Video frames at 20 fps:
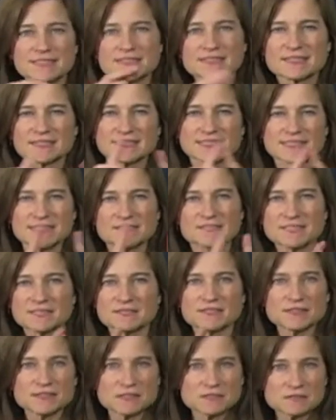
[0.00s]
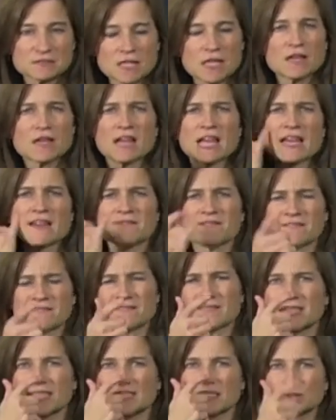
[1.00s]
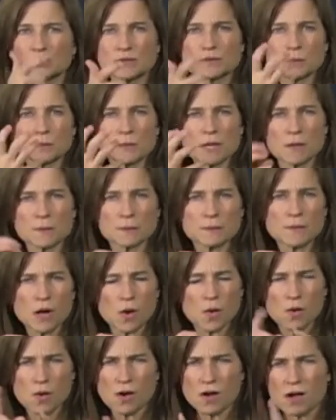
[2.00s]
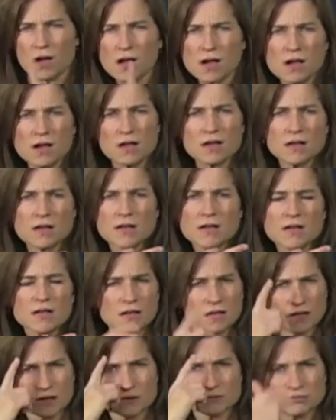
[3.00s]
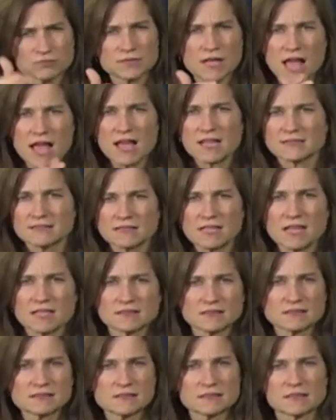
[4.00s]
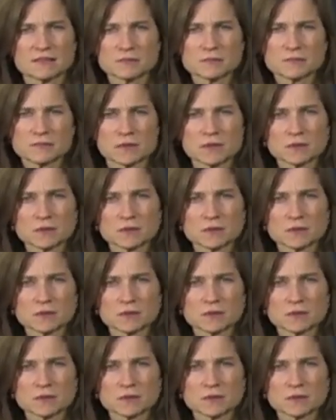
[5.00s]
So you've been watching the different summaries. If you are interested in more information,